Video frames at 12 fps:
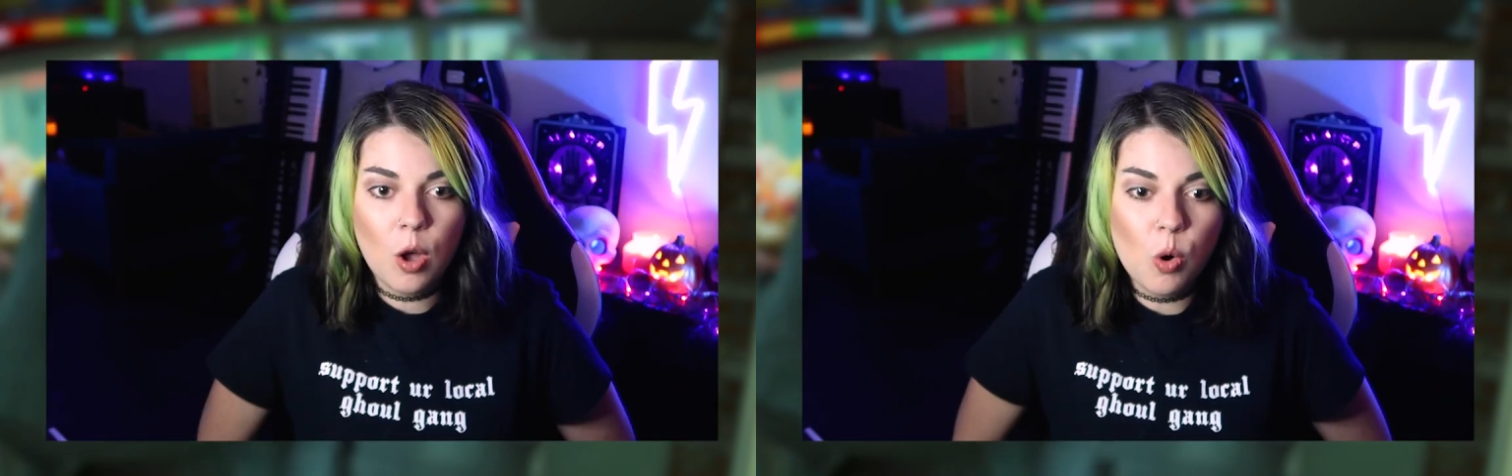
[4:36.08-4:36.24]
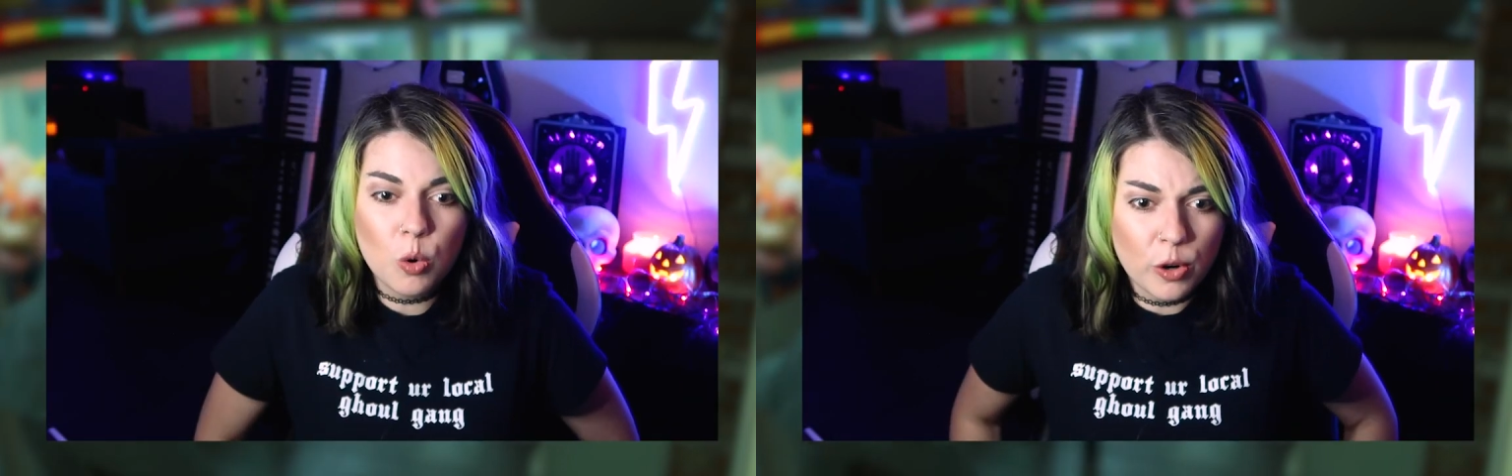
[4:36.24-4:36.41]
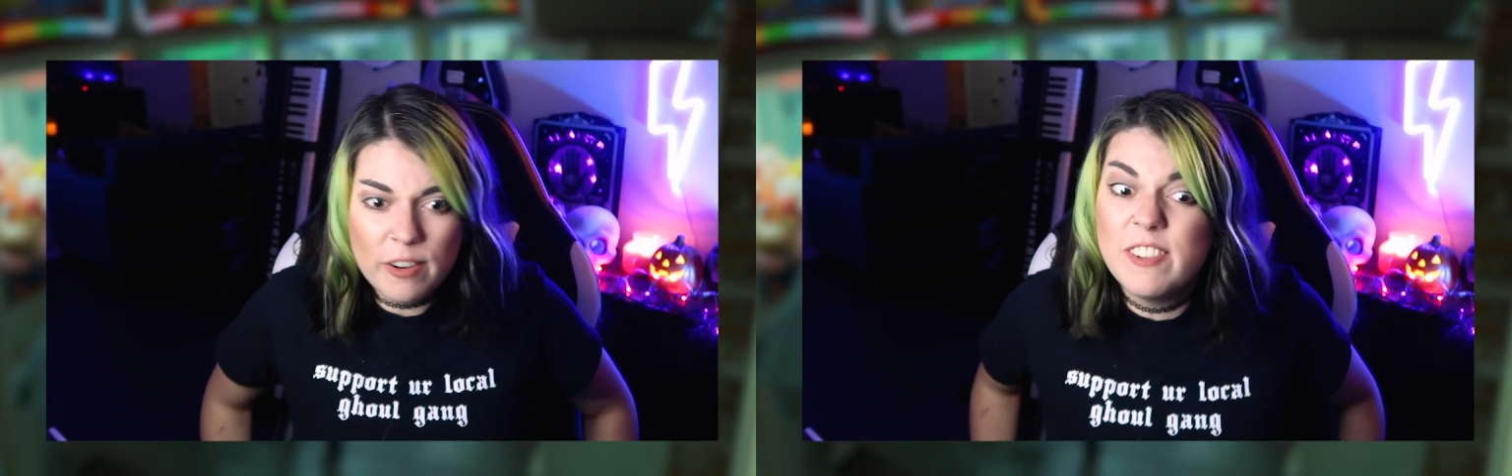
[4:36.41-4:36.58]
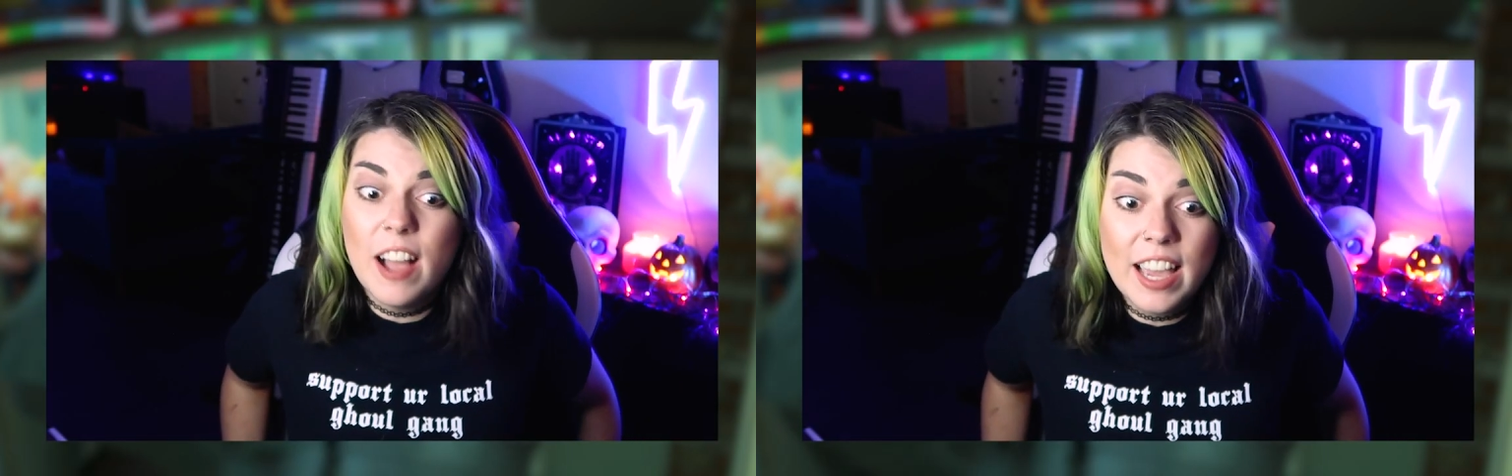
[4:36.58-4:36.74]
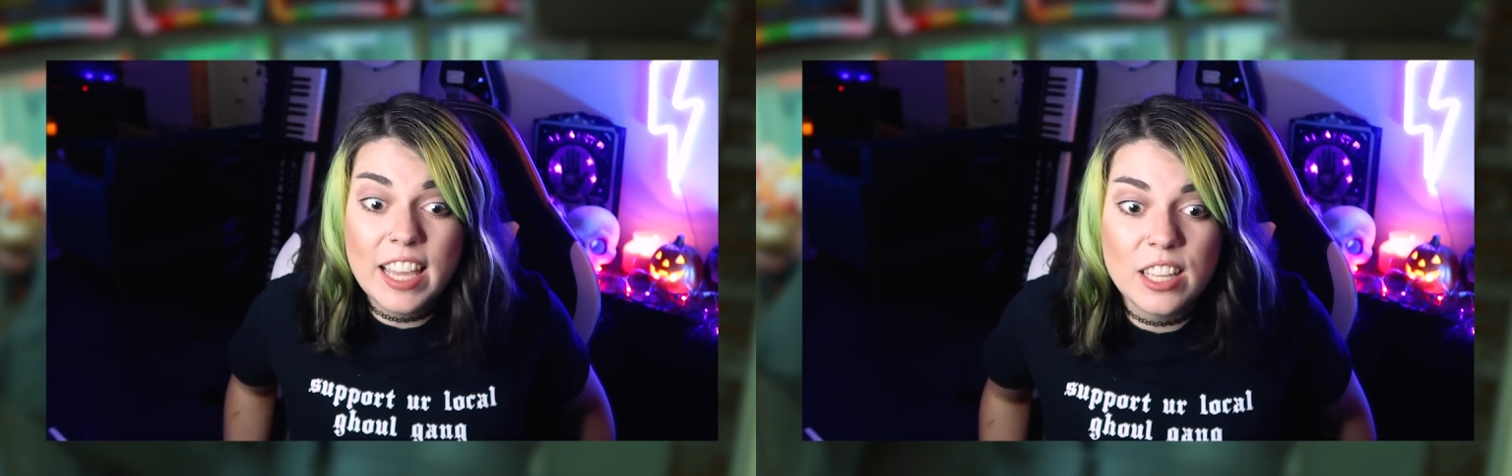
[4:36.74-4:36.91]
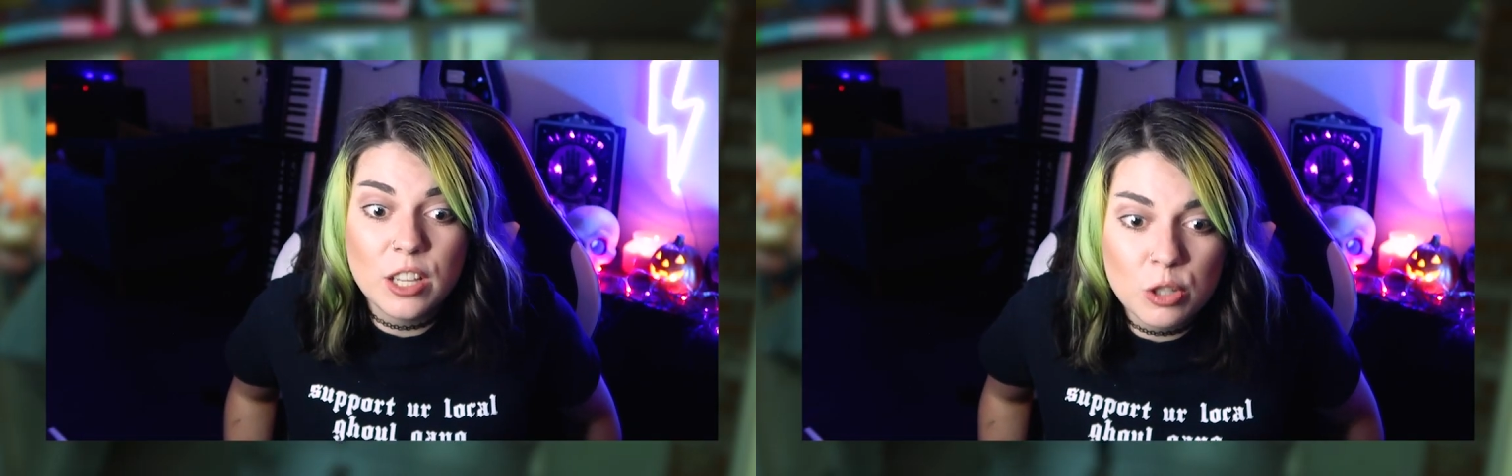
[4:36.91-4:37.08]
a
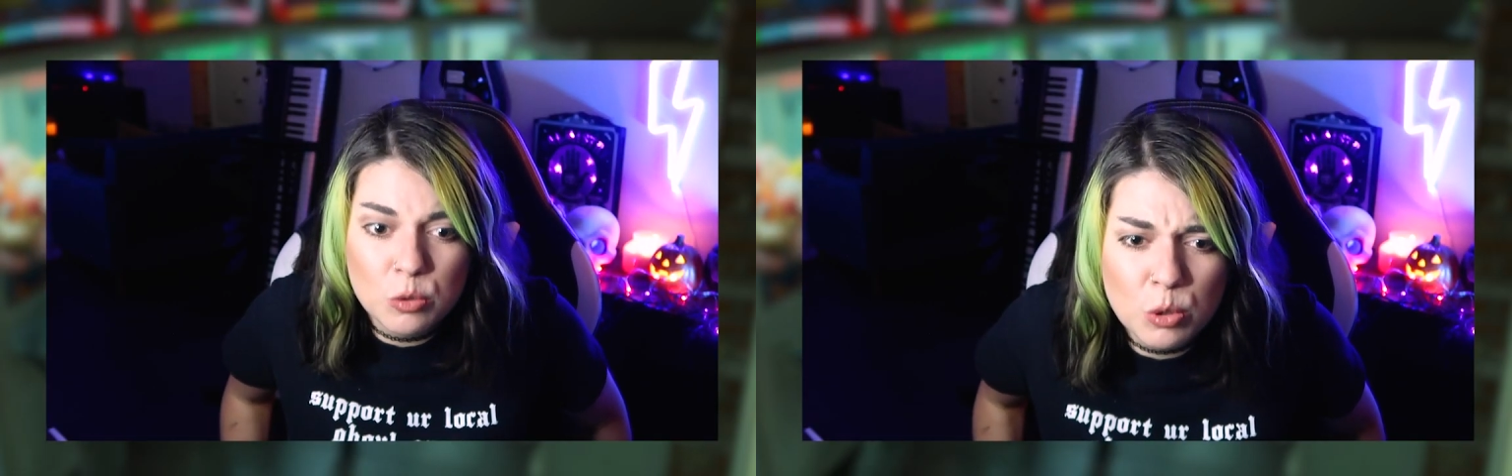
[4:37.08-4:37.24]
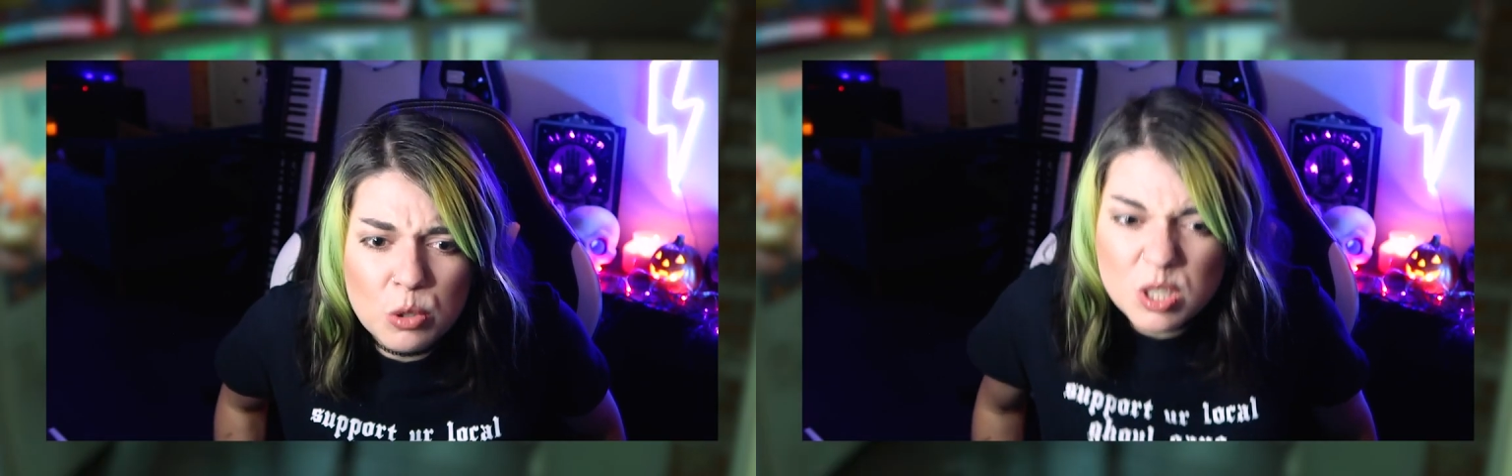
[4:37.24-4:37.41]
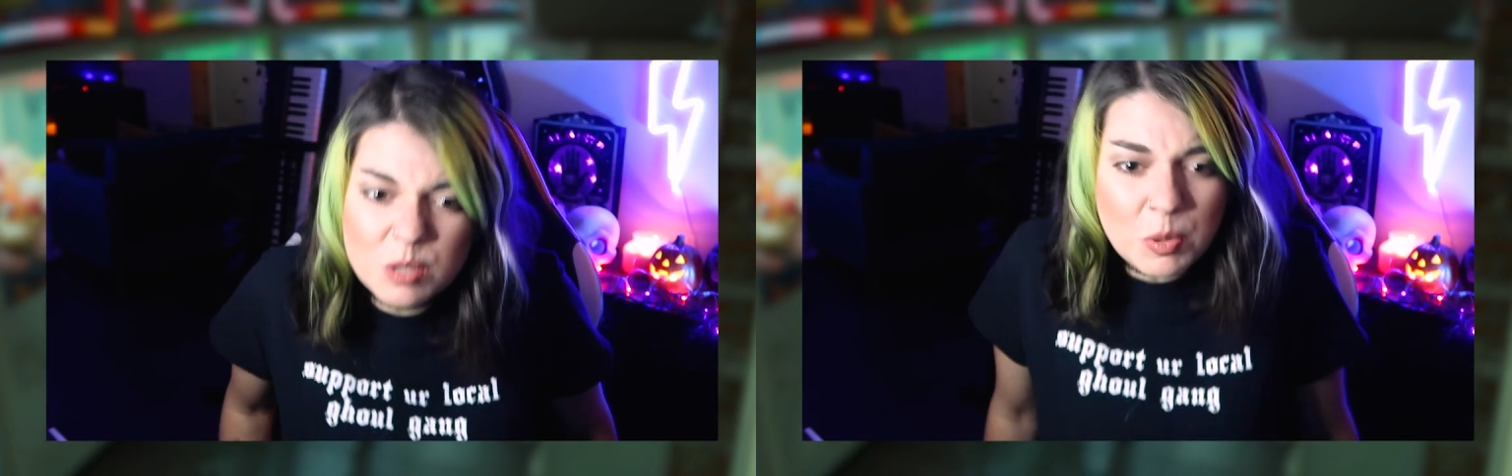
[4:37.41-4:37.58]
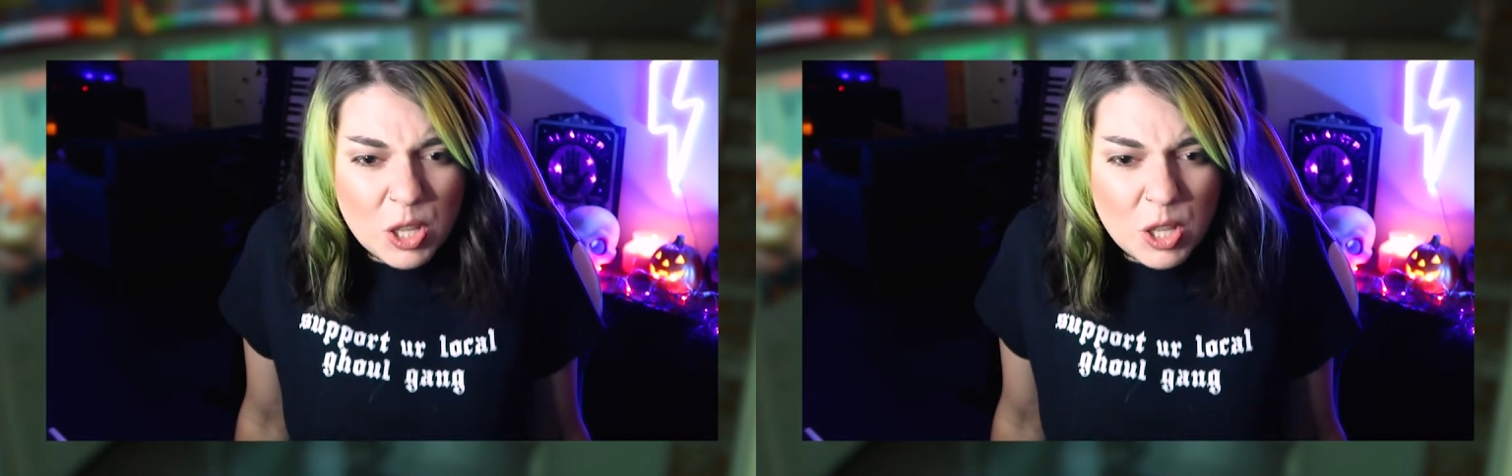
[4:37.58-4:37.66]
horrifying, gruesome